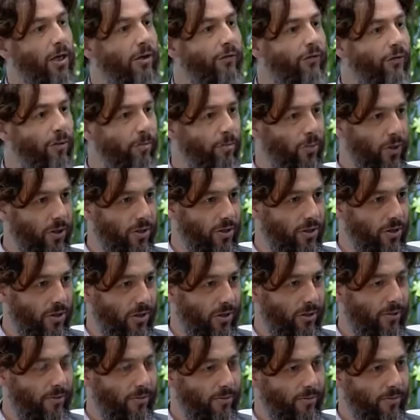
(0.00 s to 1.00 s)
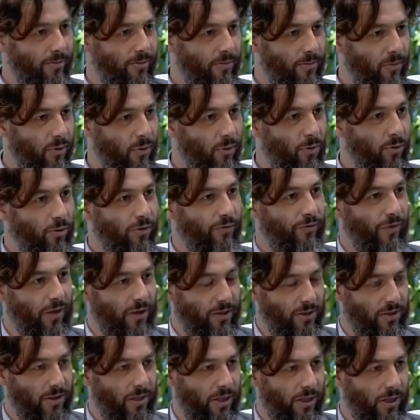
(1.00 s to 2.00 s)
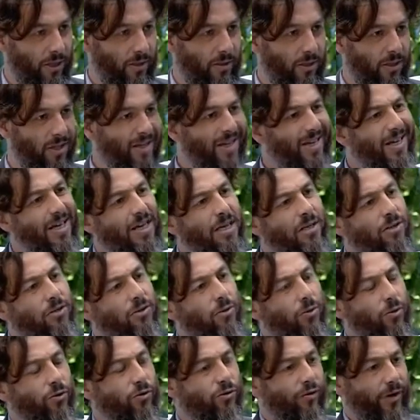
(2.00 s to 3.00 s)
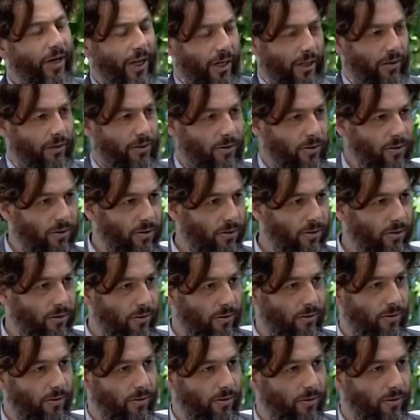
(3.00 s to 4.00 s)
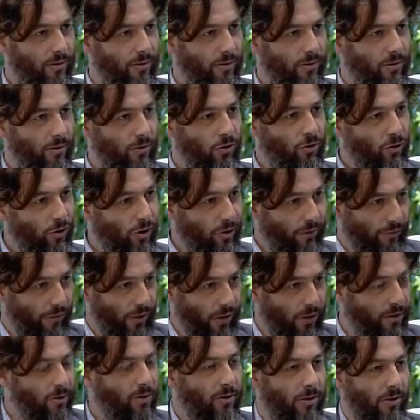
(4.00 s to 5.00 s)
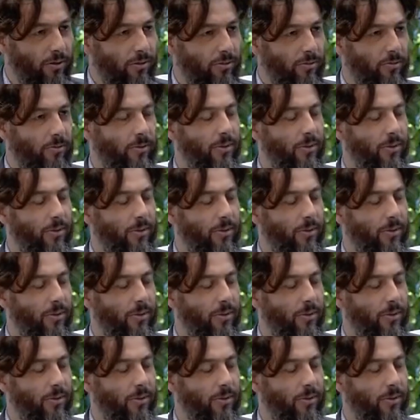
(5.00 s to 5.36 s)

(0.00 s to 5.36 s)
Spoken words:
If a person who's fasting eats or drinks during the fast,